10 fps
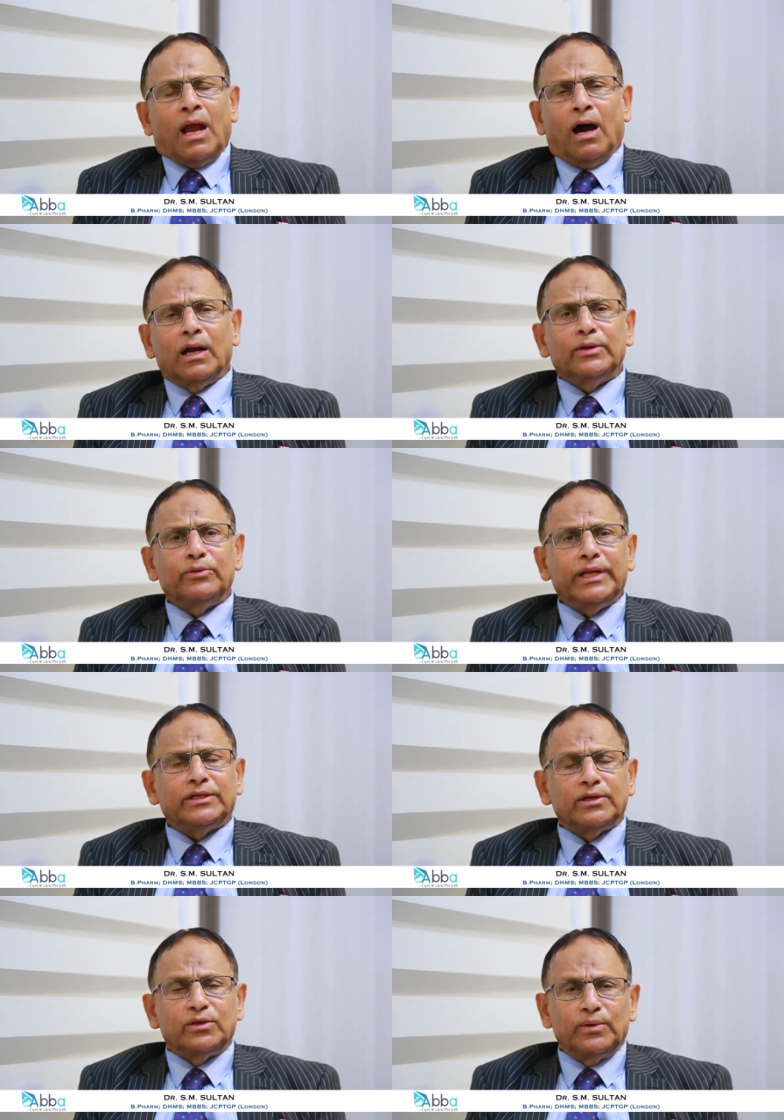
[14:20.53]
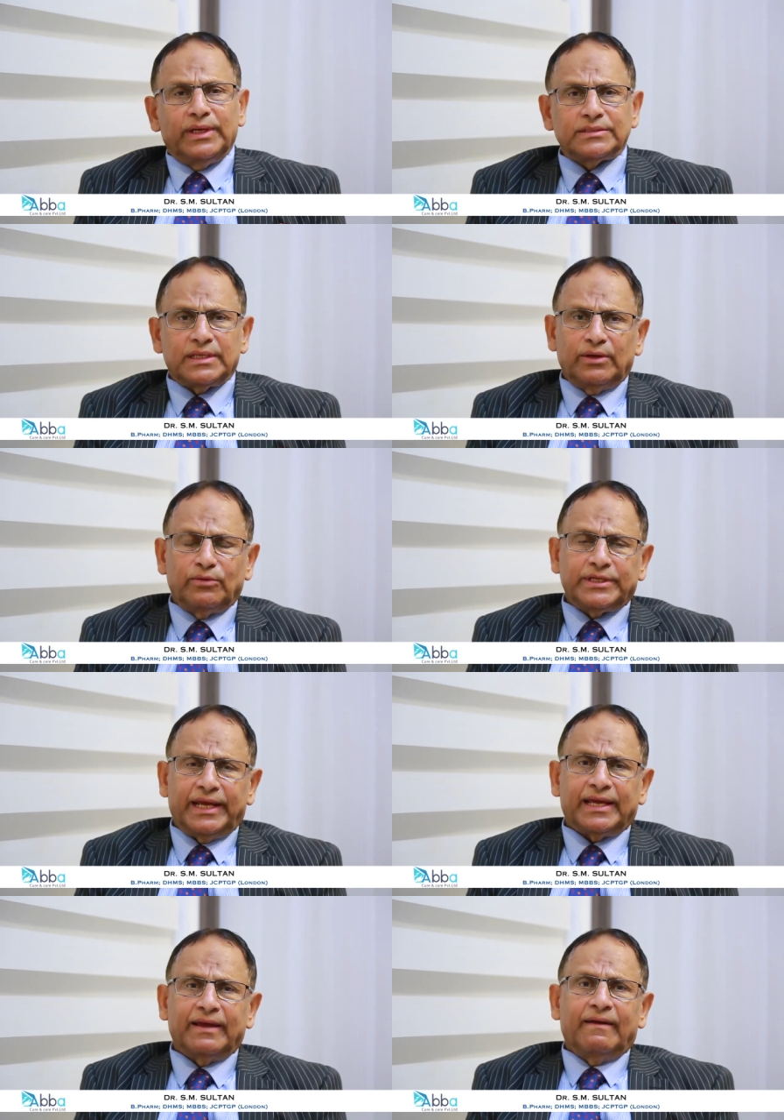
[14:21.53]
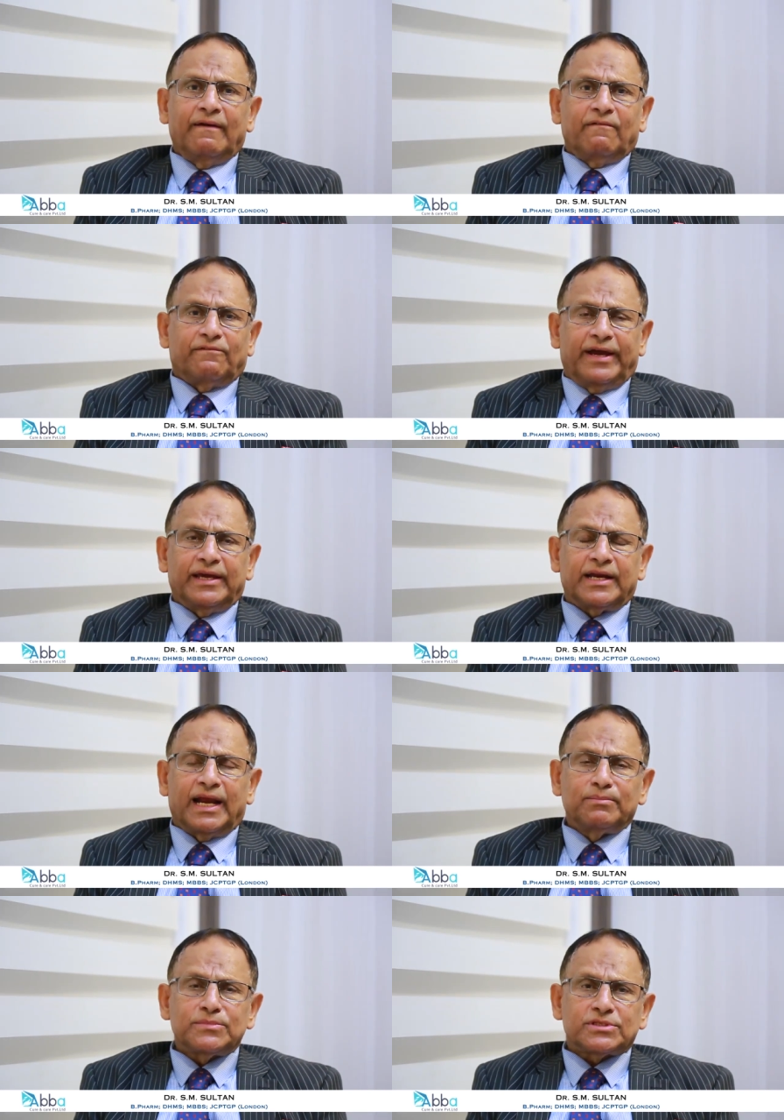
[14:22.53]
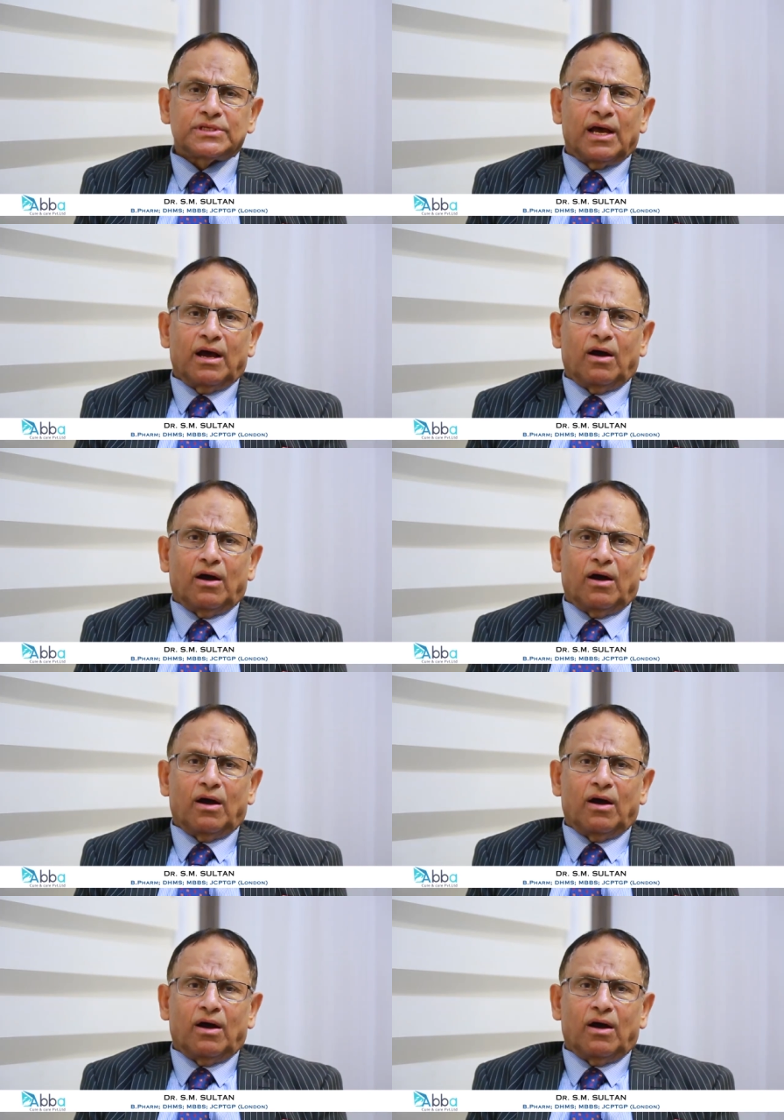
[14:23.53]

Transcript: All you need to do is you take 5 grams